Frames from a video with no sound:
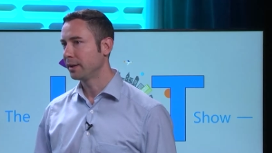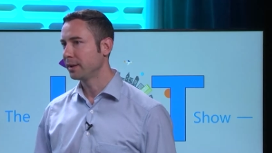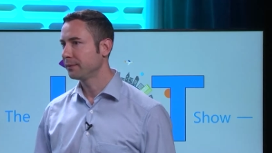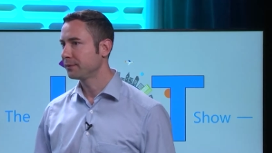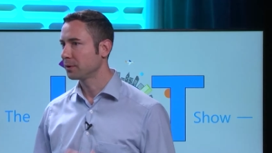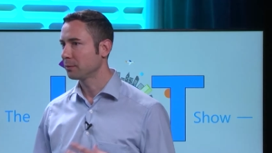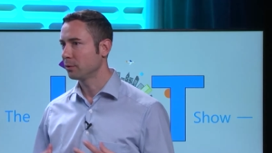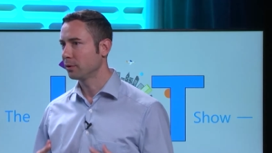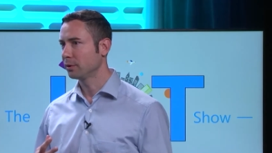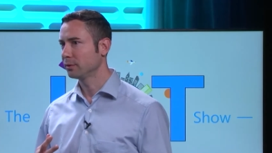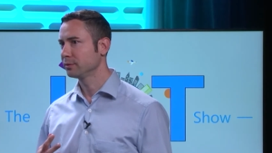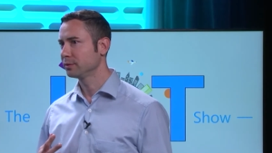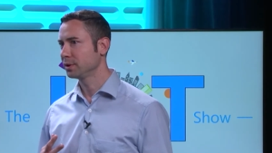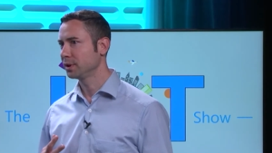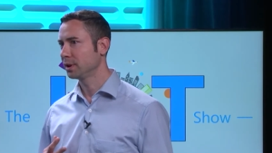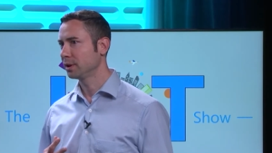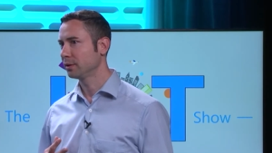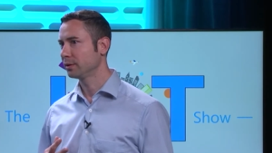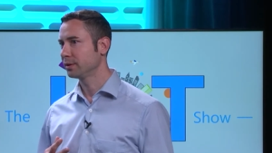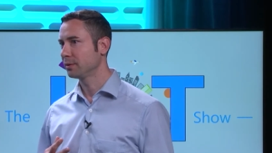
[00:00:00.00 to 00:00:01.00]
if they want, you
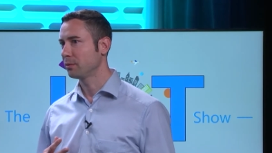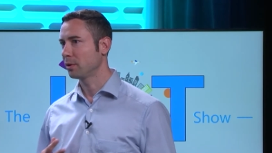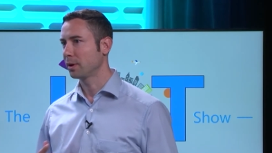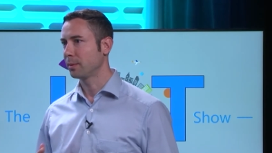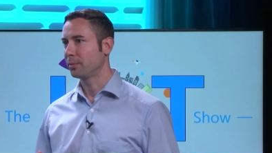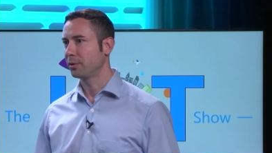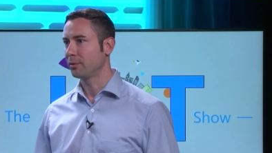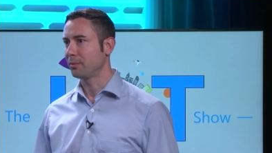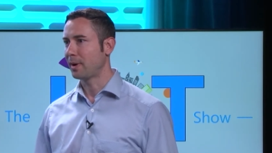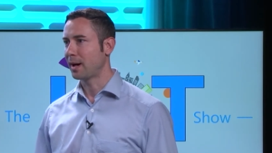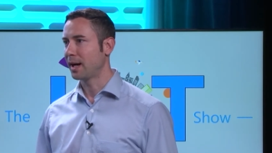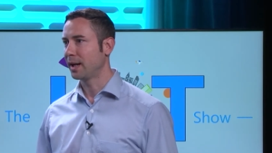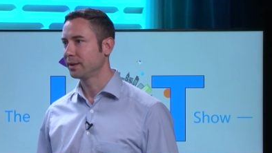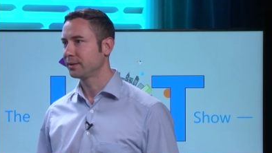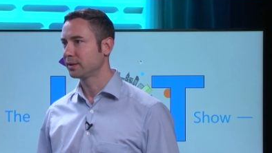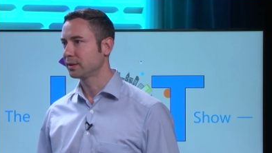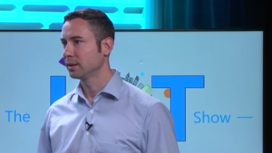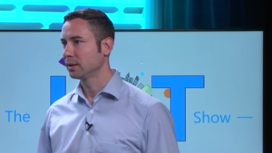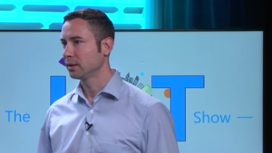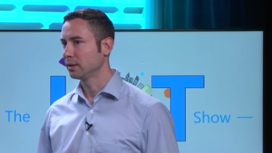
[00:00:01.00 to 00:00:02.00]
know, they want to provide,
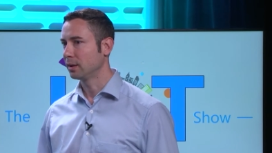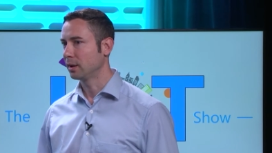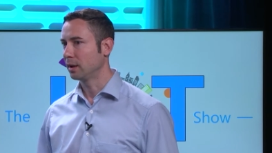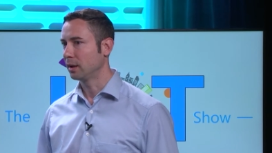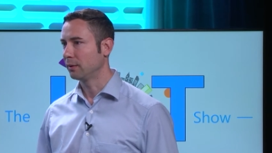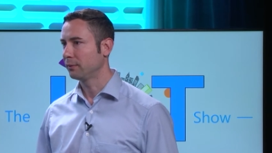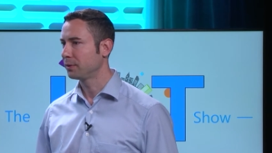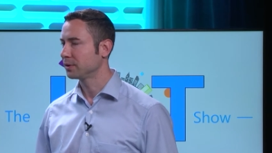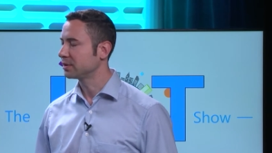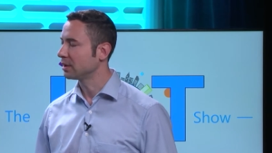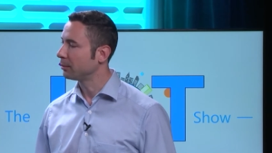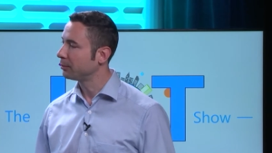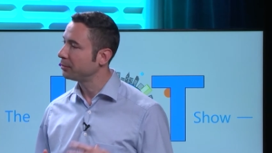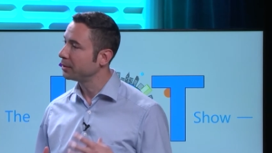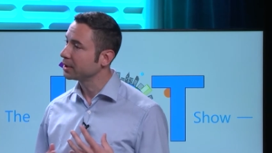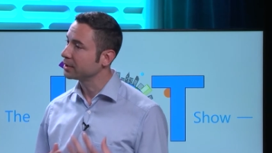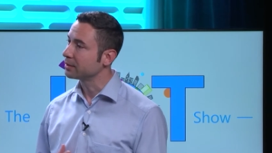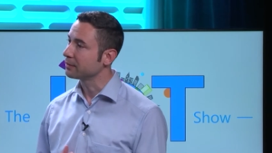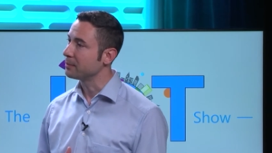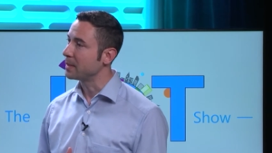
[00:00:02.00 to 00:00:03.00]
uh, for example,
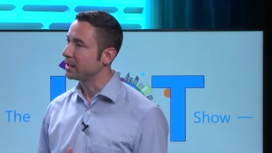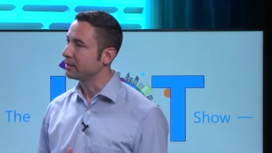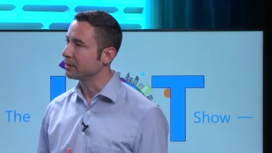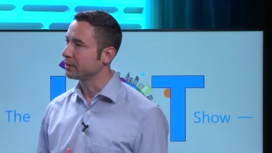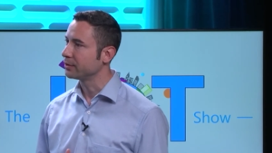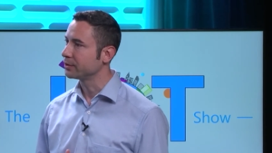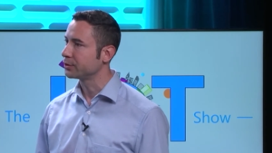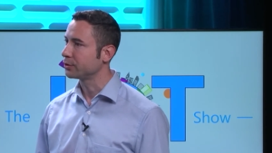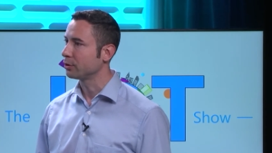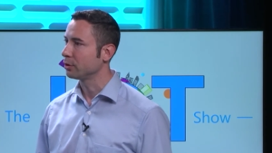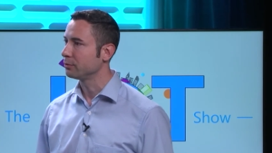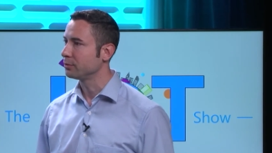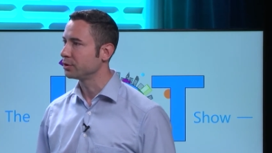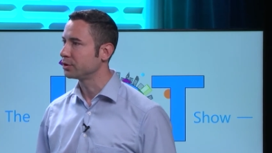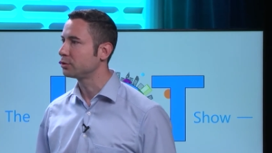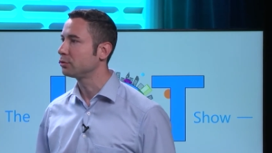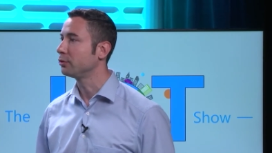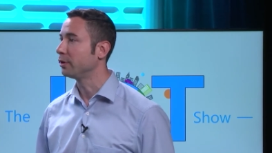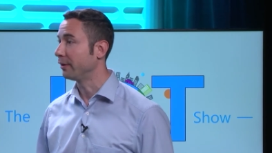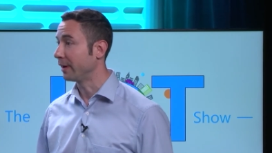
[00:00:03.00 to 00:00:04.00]
predictive maintenance service
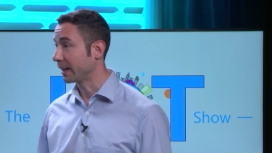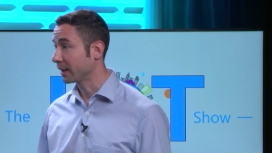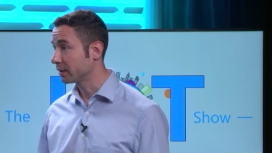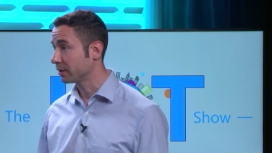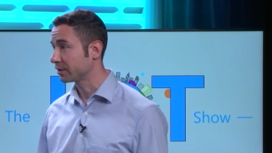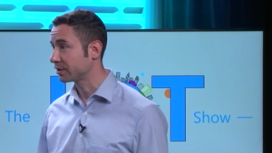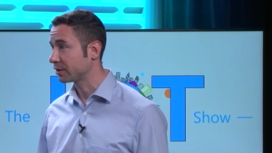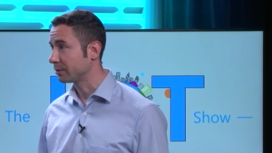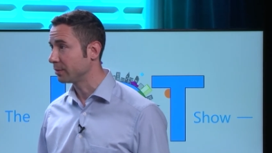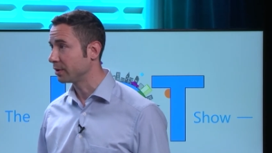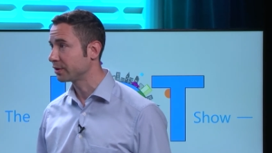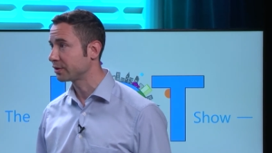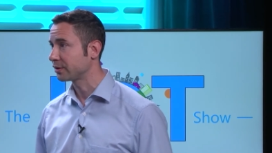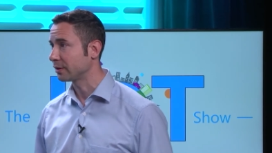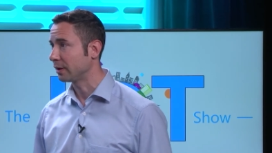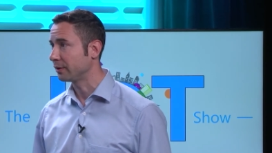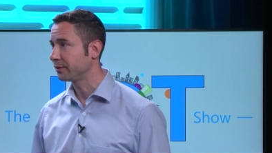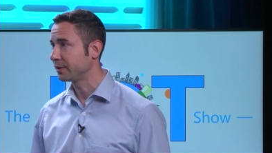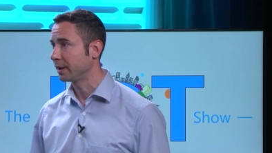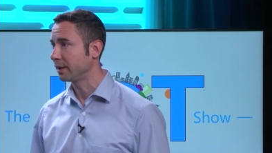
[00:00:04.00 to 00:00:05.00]
to their end customers
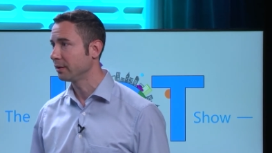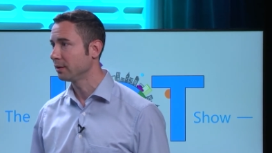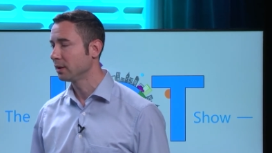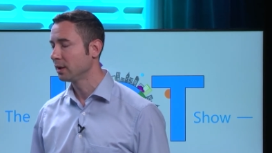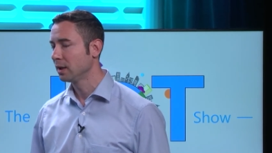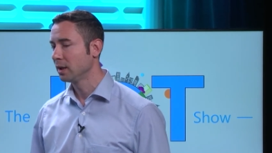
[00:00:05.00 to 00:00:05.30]
out there.